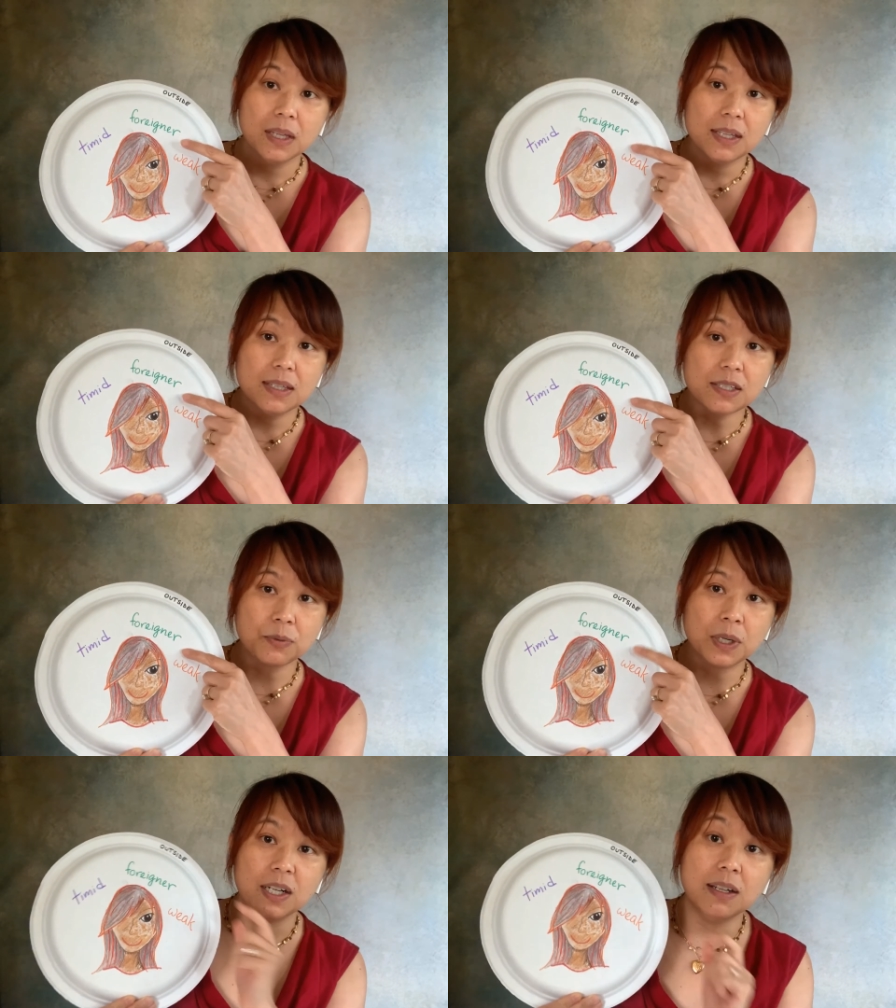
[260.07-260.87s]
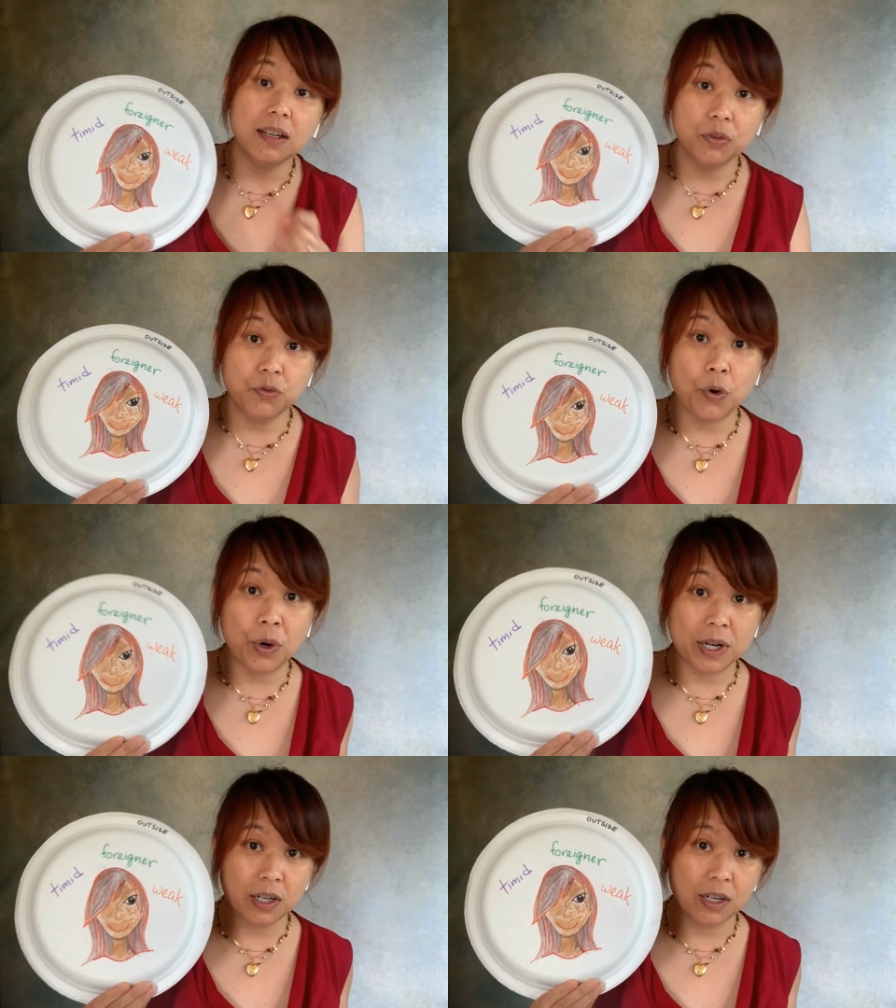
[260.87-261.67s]
this word
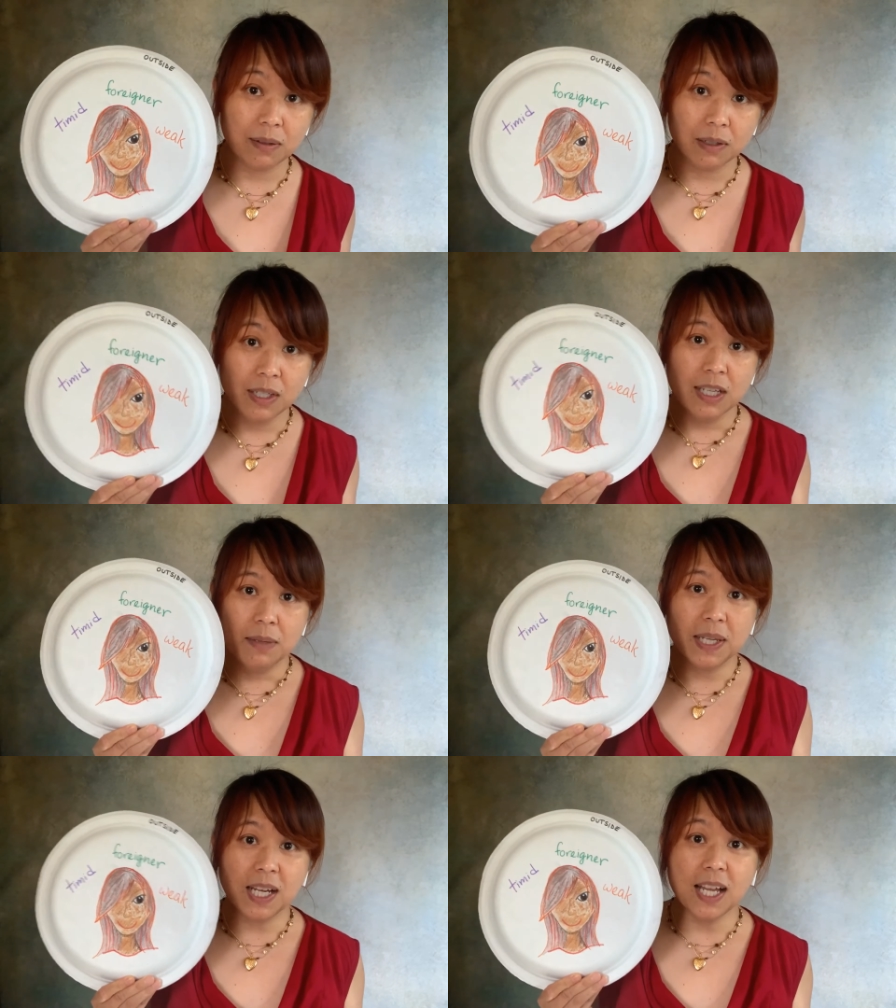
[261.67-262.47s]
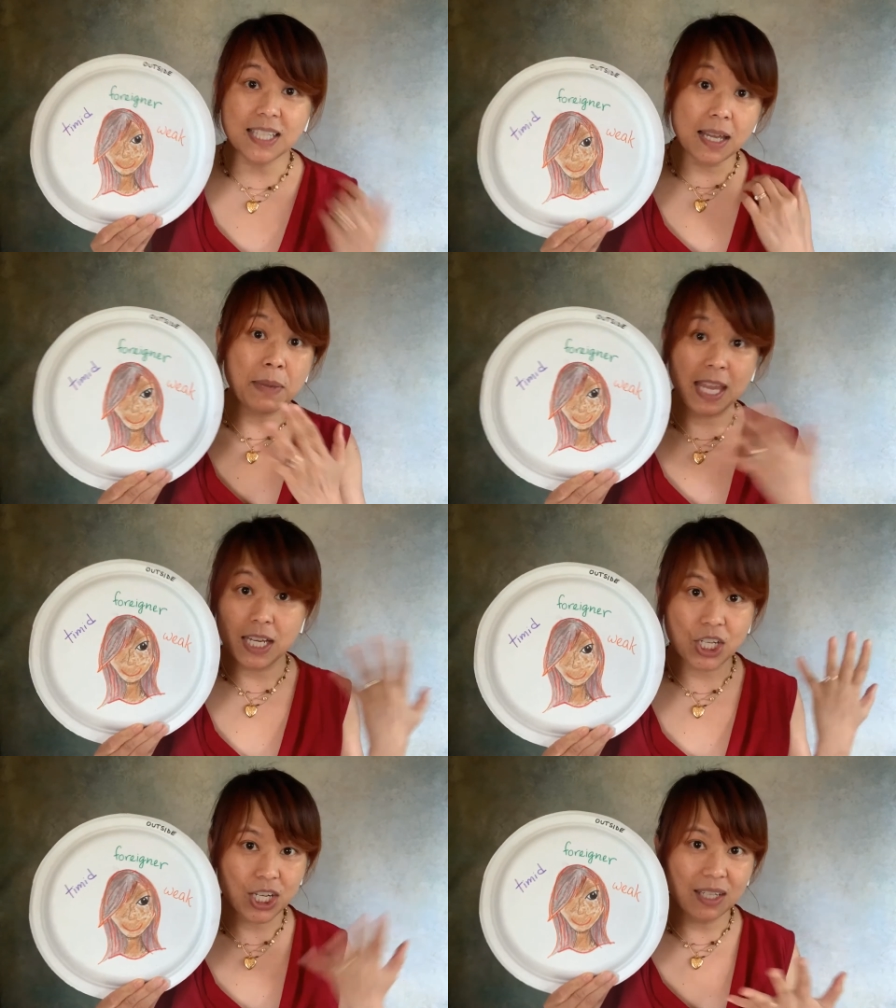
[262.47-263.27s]
foreigner, because I'm
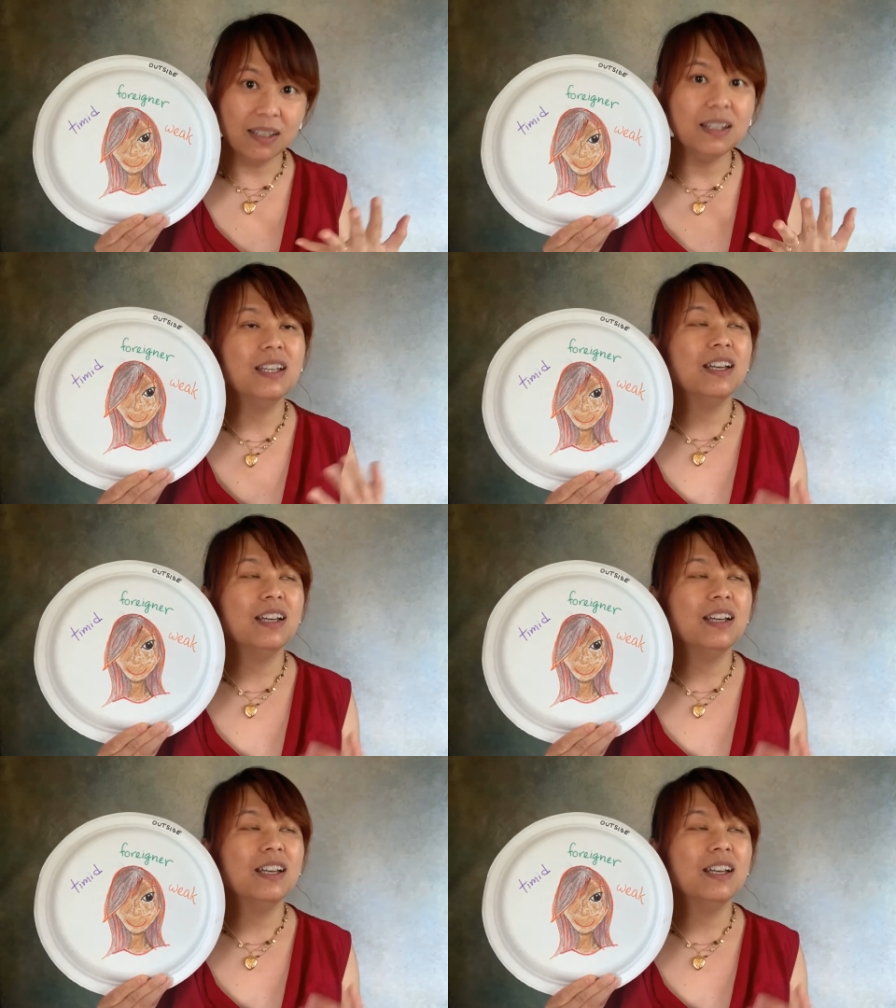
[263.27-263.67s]
Asian,